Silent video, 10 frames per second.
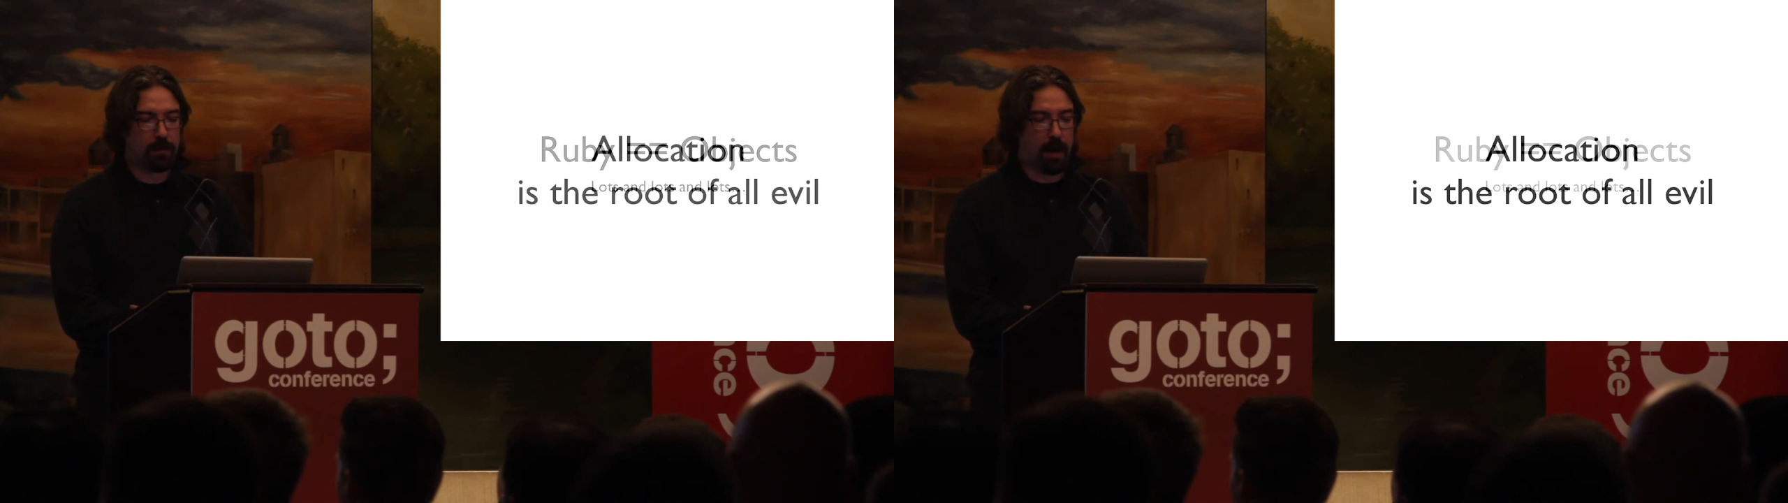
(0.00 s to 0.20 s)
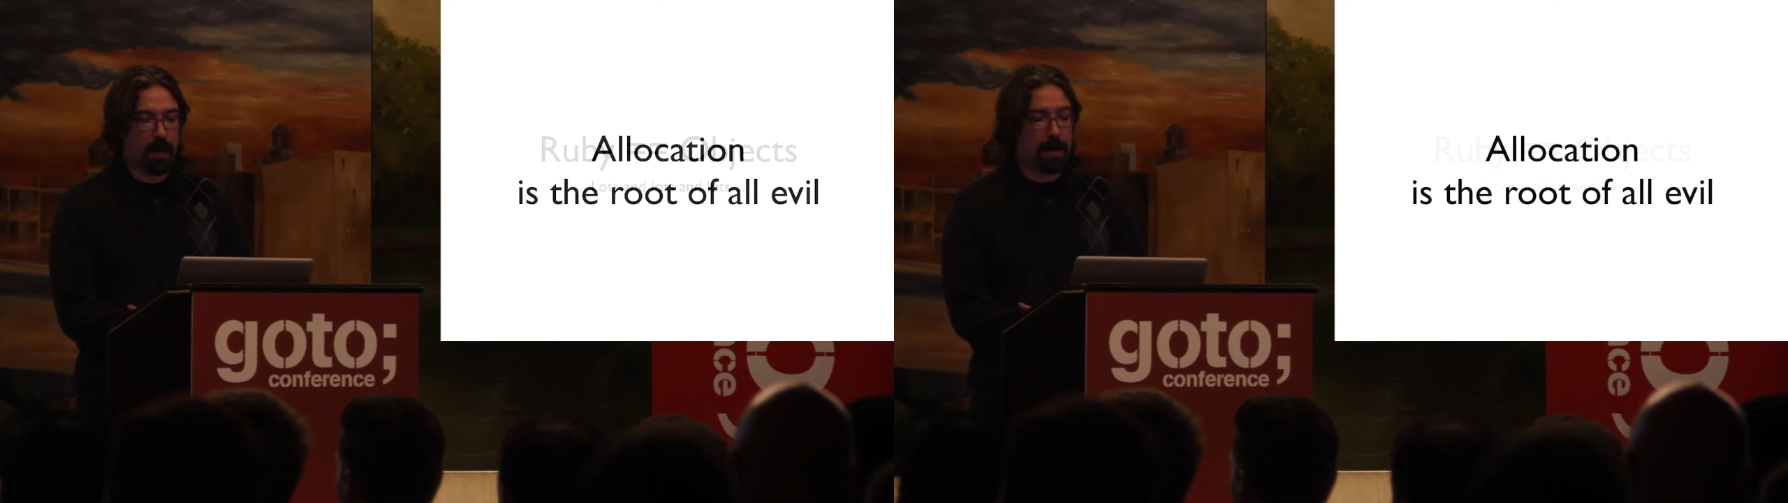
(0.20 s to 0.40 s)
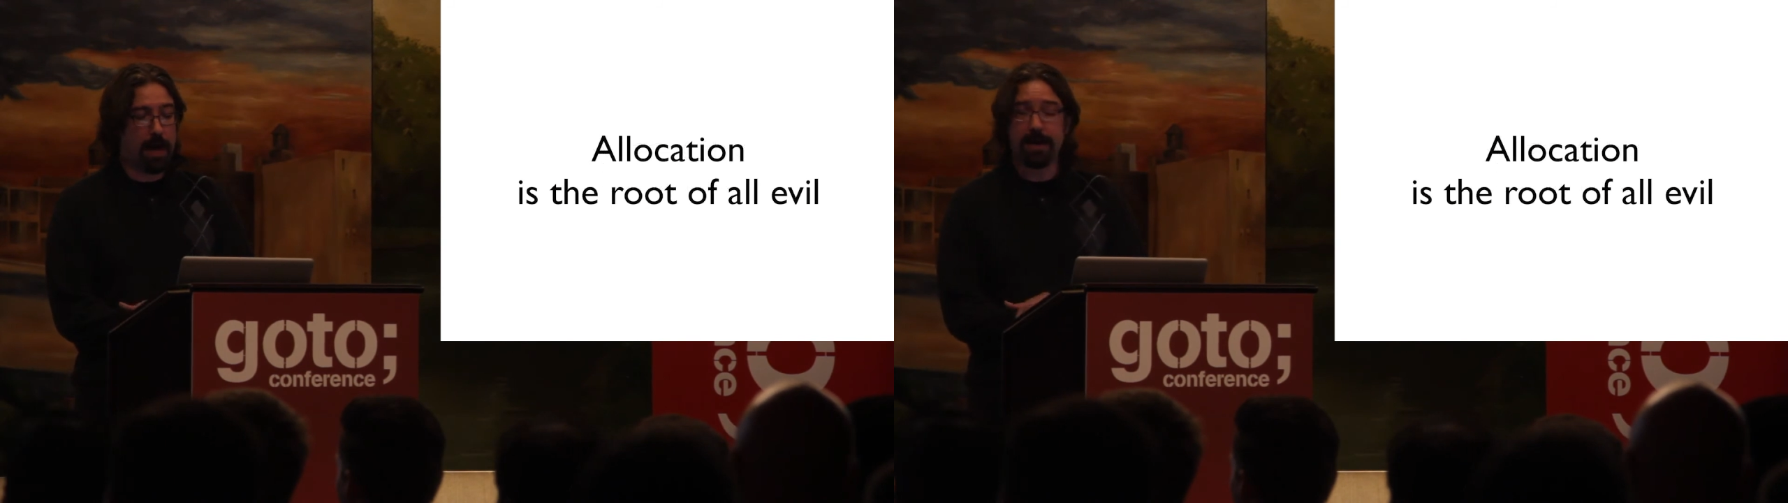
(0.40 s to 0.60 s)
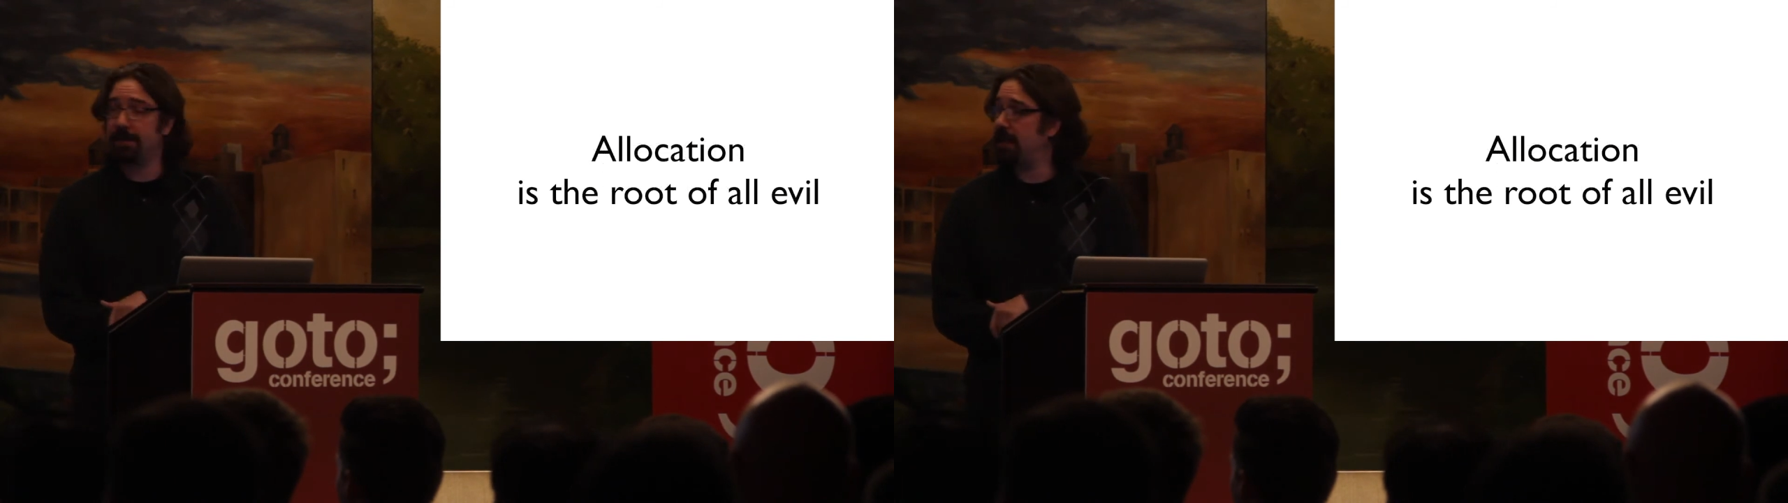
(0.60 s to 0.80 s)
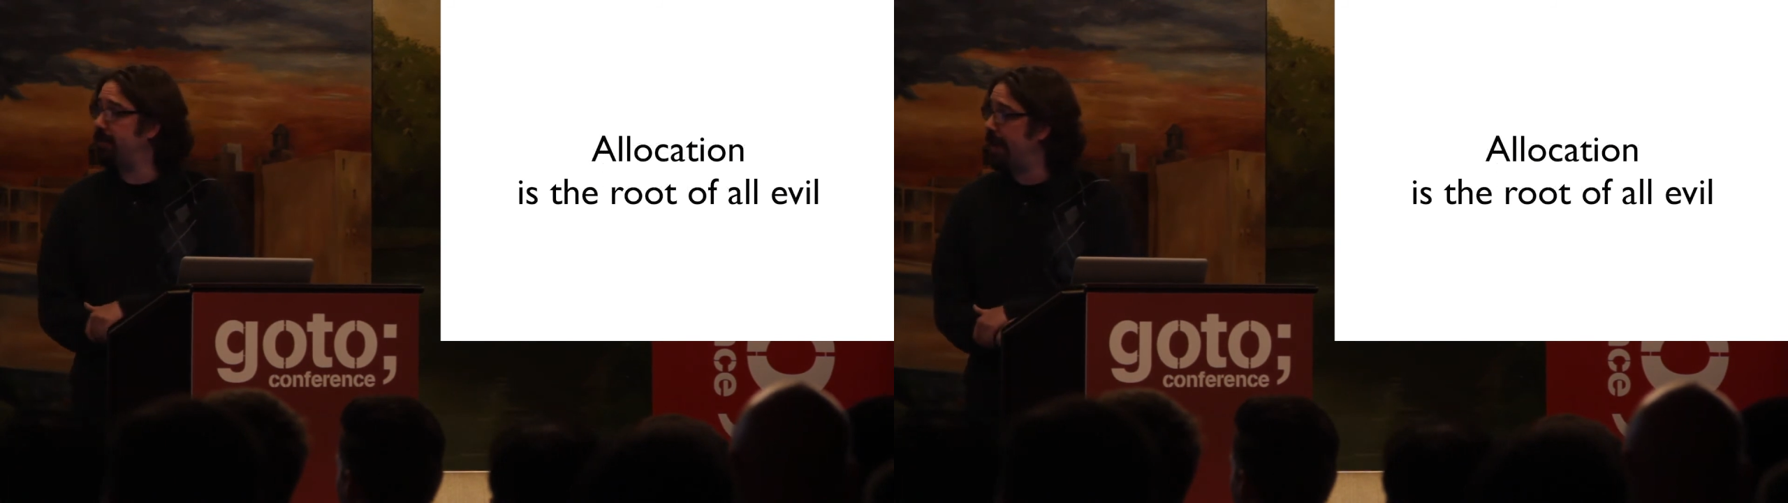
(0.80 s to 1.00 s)
Uh, I, I
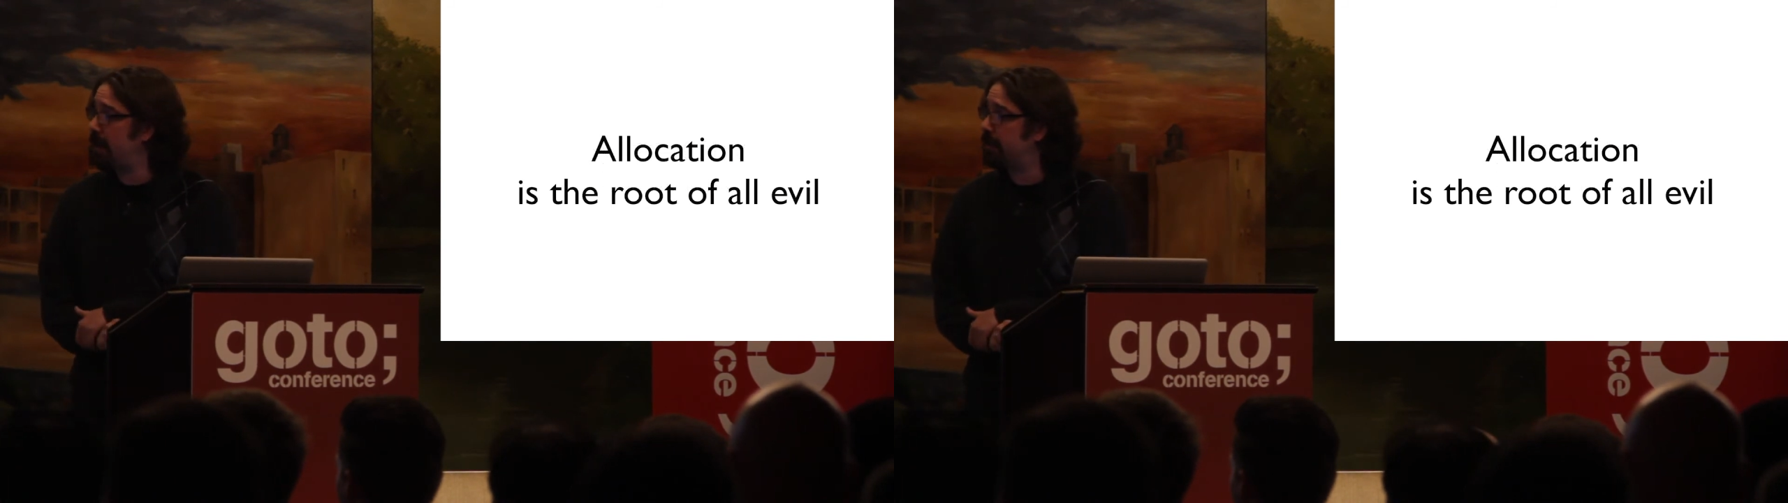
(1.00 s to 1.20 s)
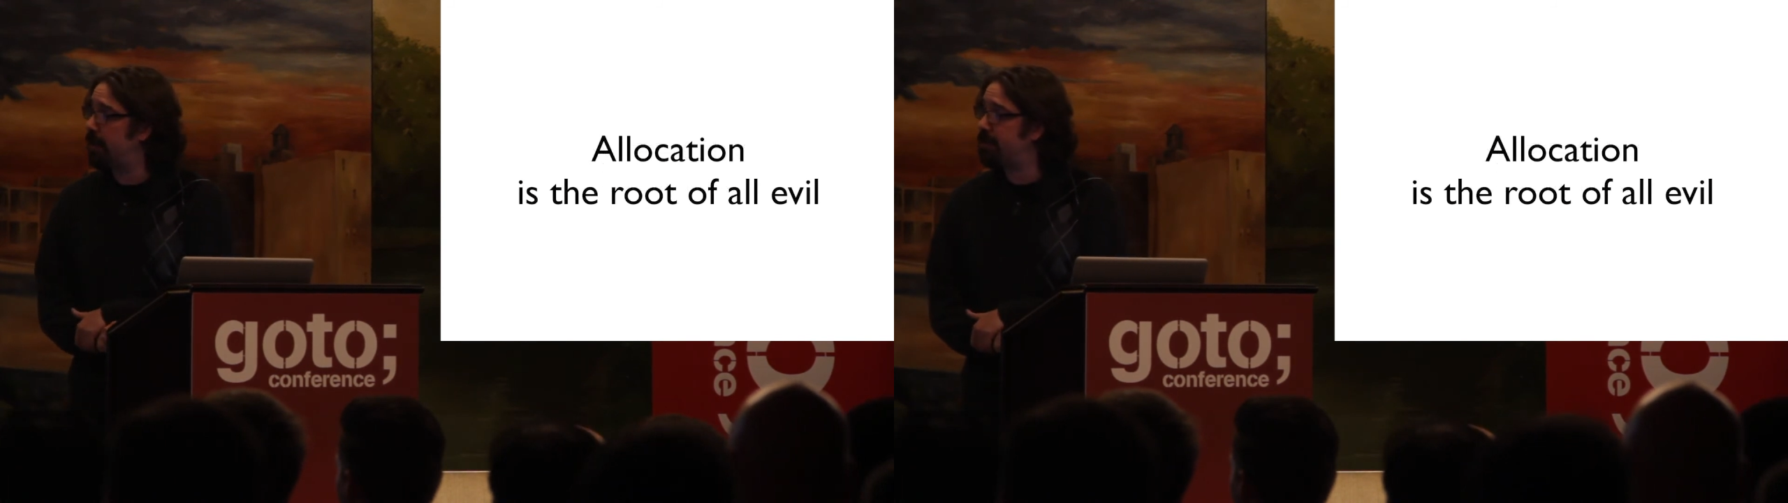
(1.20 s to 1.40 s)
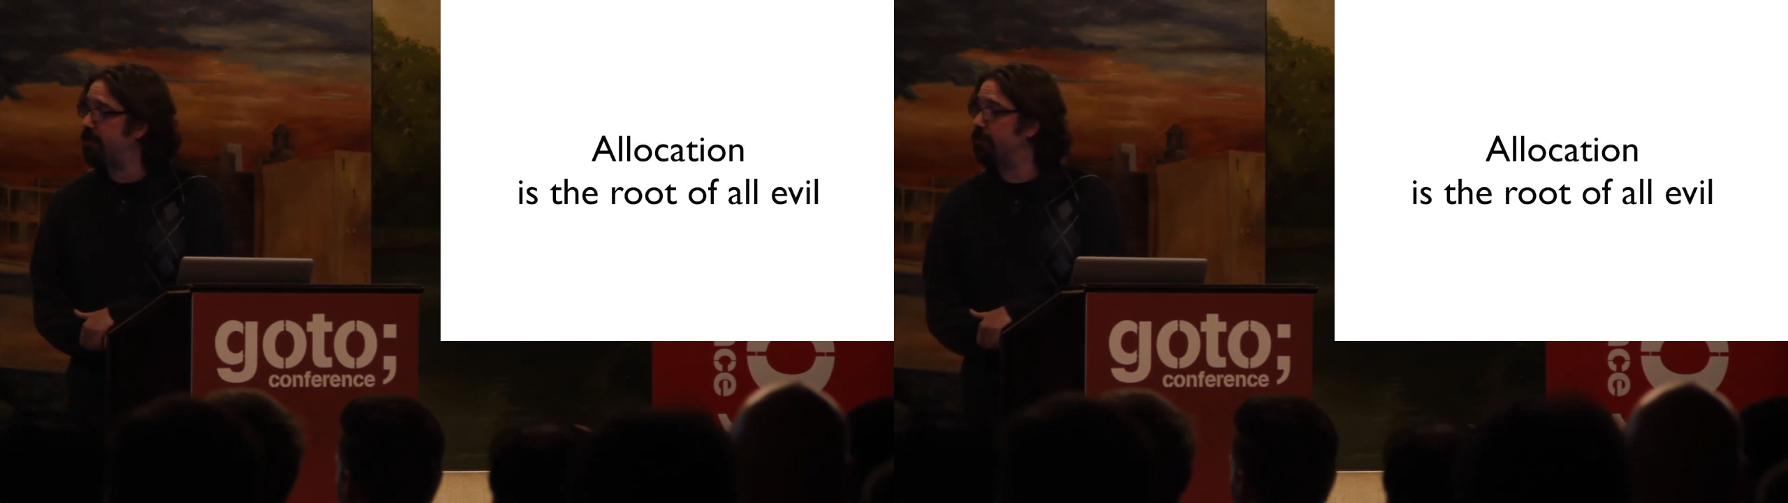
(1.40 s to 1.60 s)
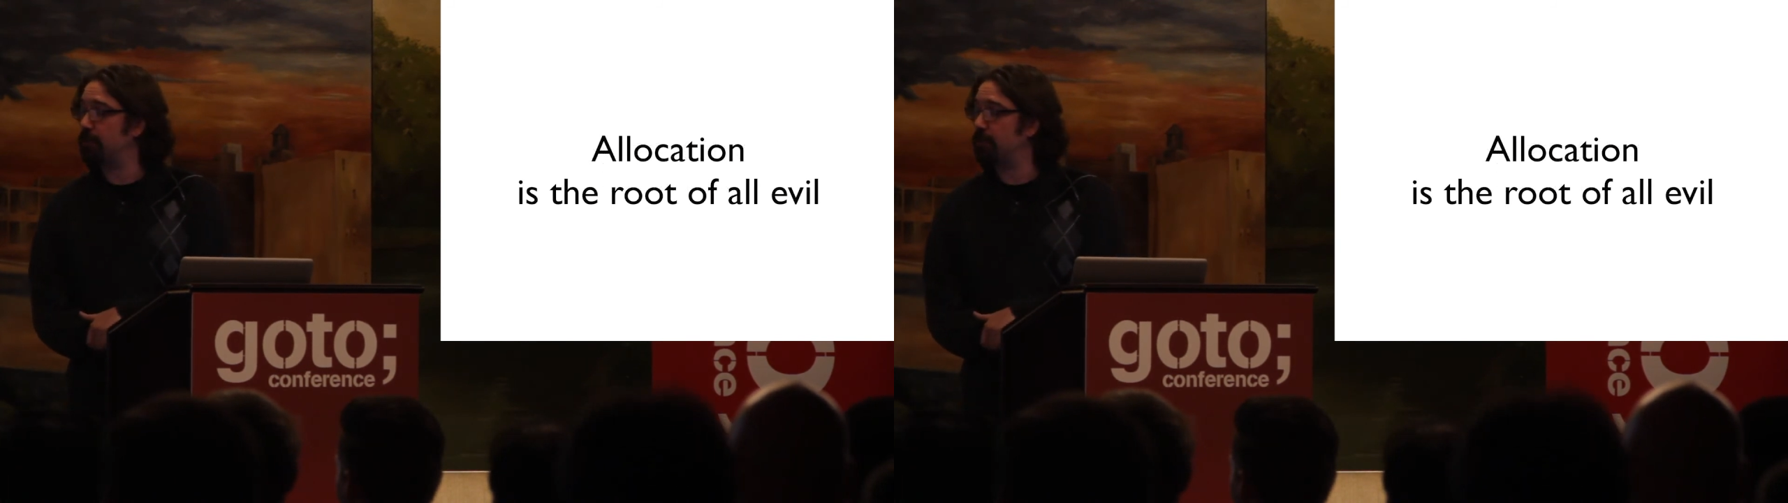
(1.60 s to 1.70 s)
contend that allocation is